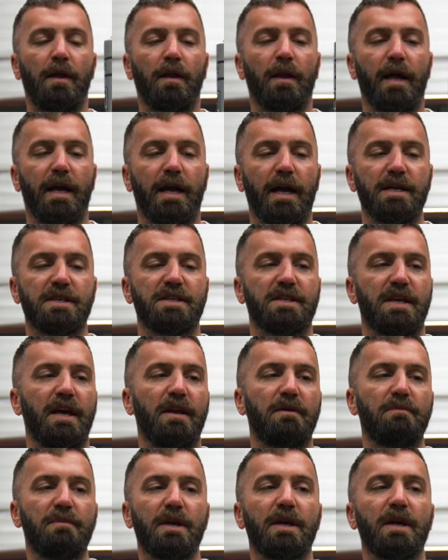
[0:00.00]
Like I
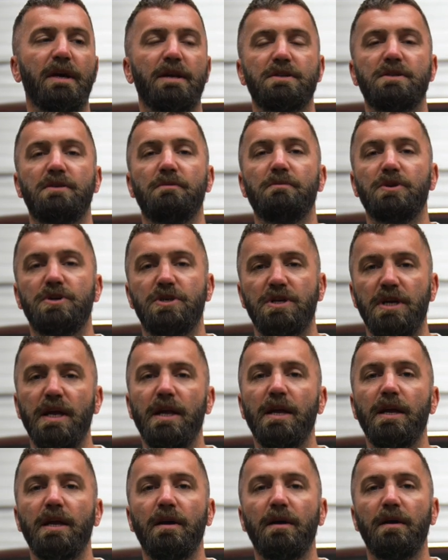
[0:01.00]
said, because the
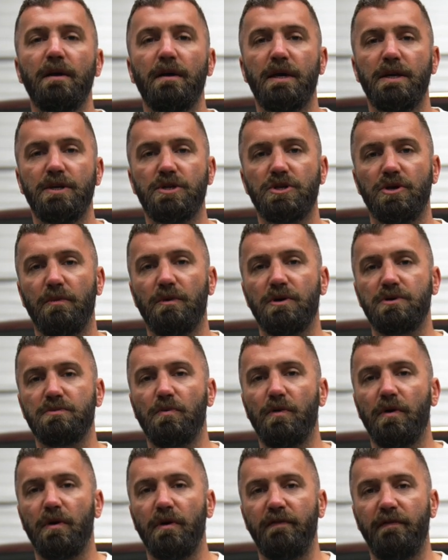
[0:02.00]
machining is so much
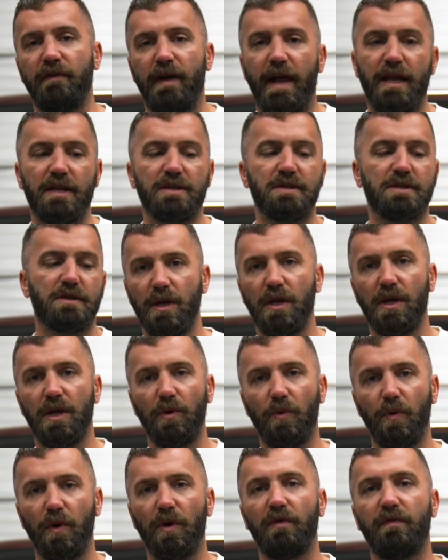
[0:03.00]
more advanced,
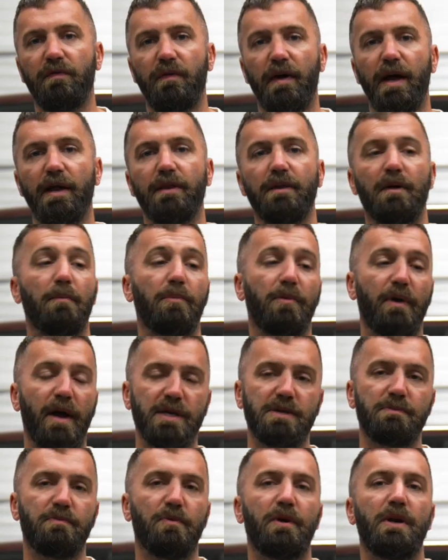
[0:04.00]
you will find that
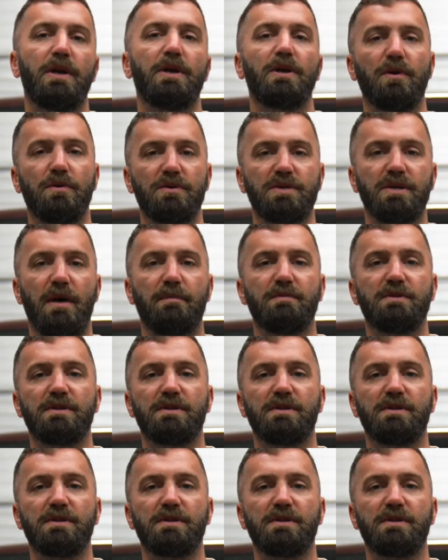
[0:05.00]
price point goes up